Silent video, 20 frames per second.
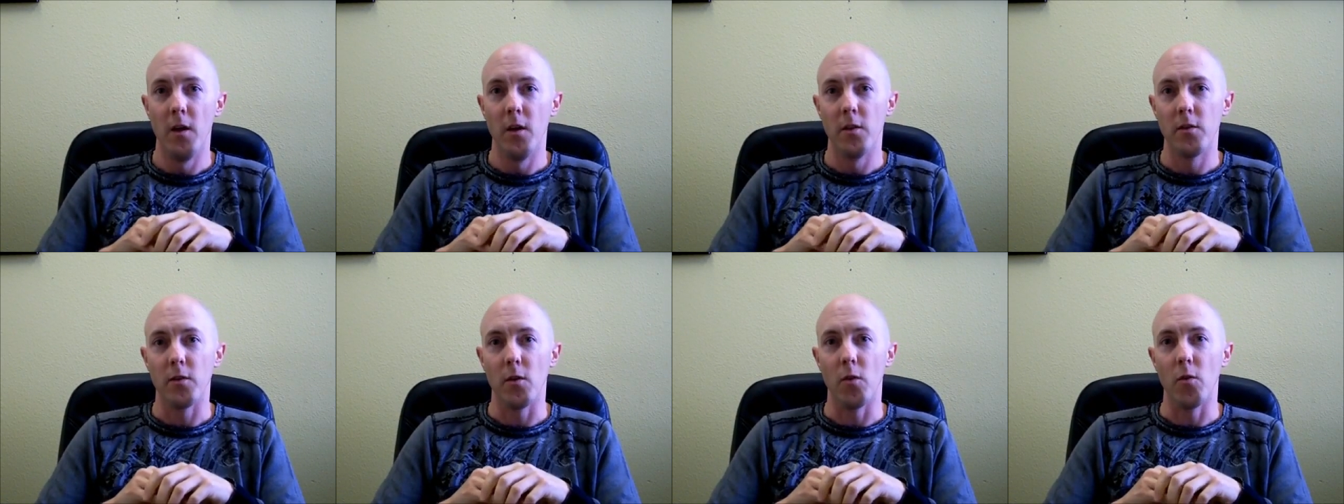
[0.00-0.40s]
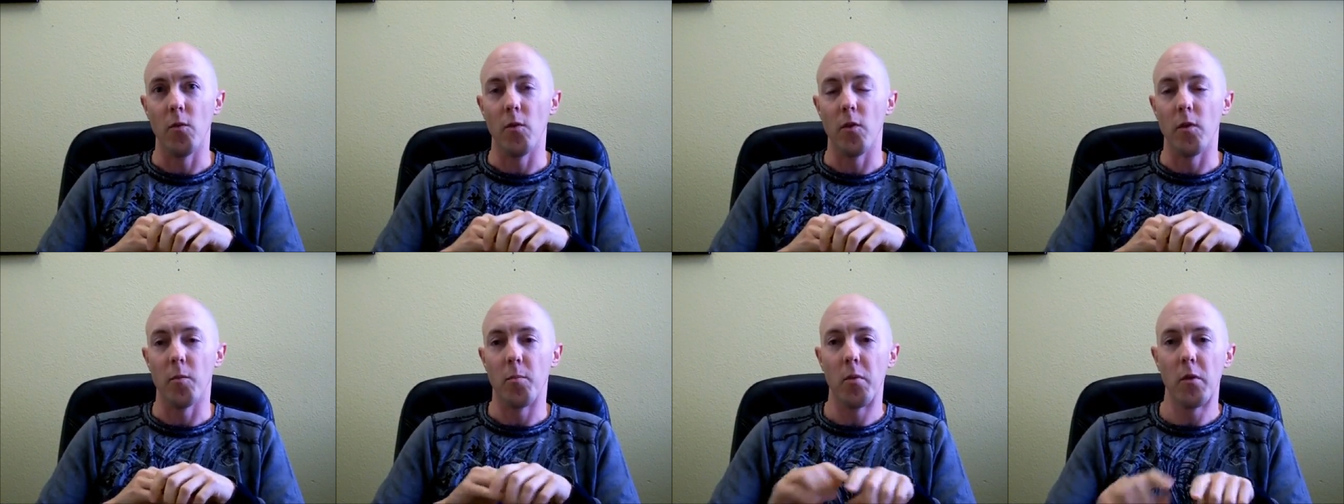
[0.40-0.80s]
So
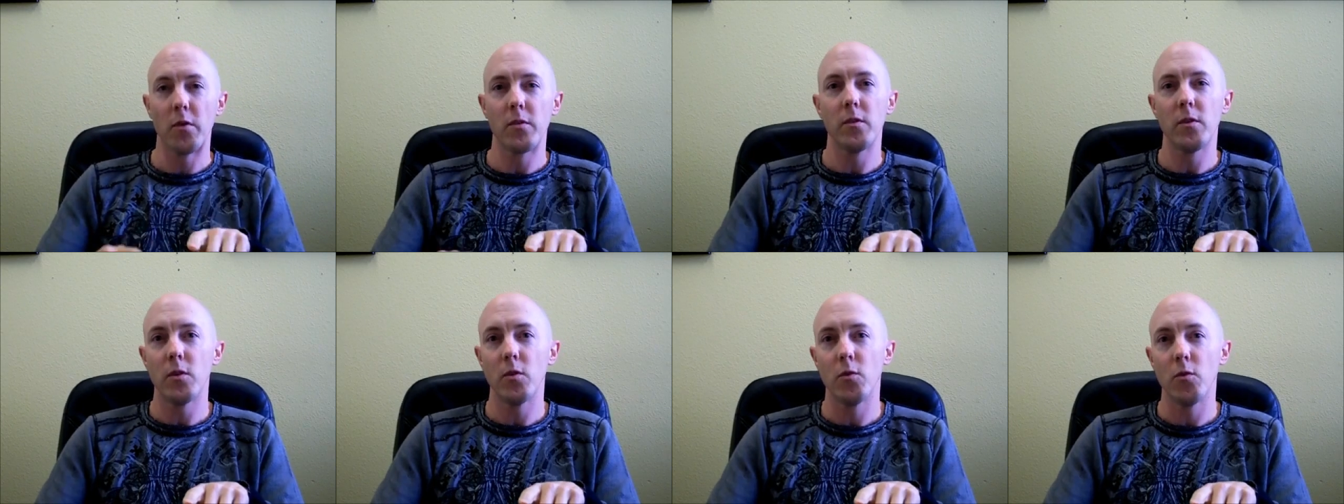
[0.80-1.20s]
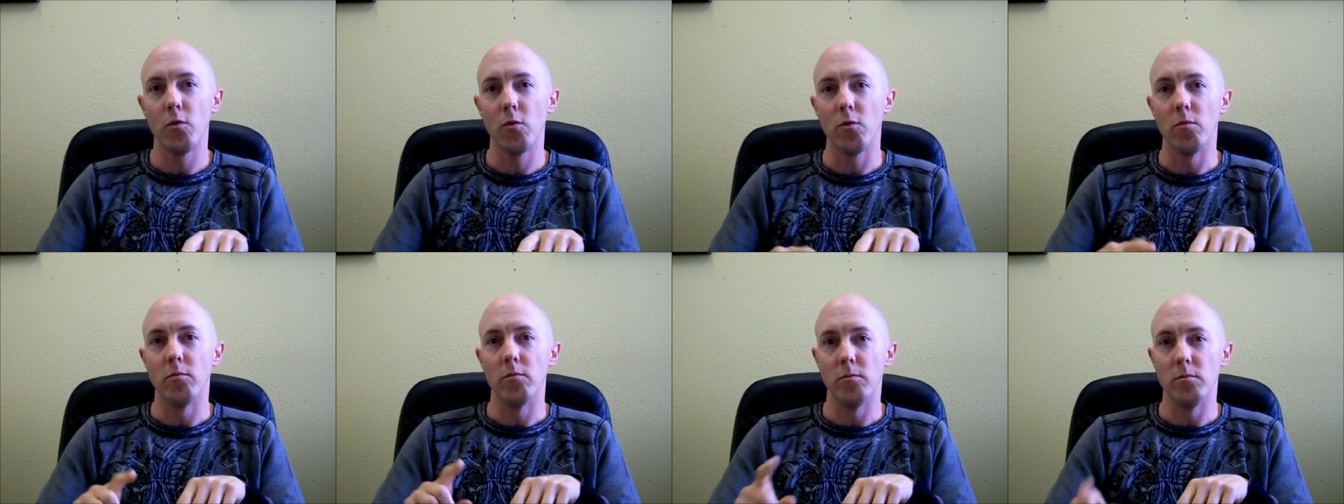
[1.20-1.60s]
the person who
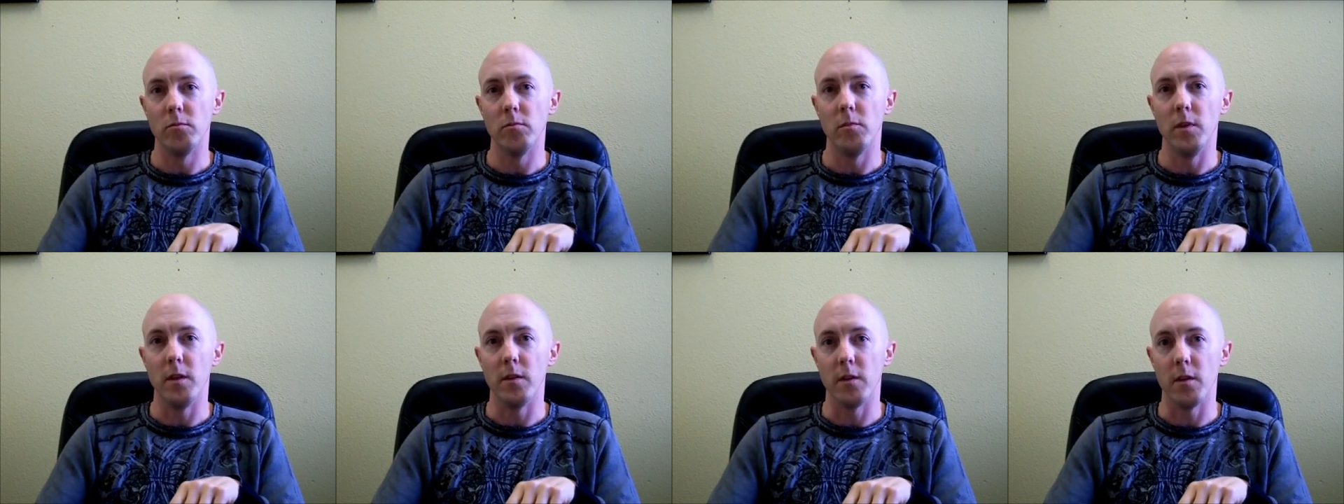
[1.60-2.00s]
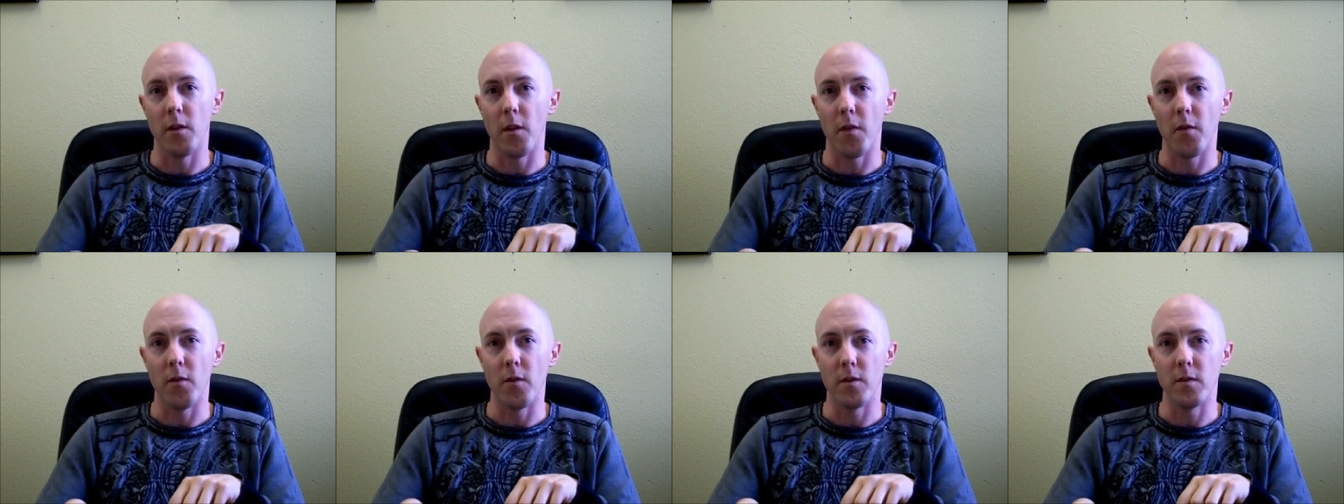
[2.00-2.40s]
is in the
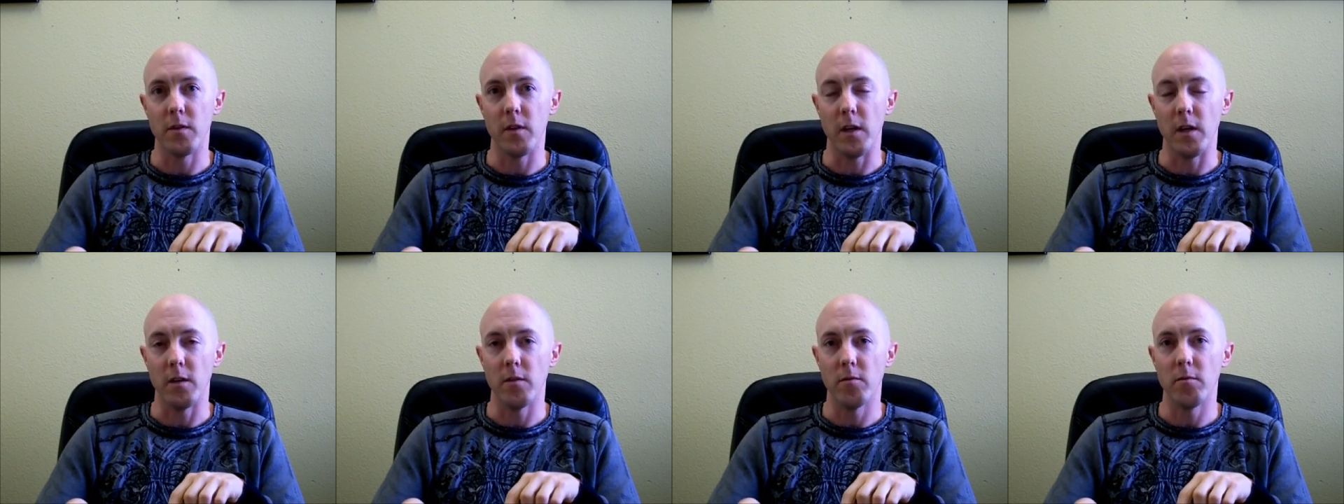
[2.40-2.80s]
third seat,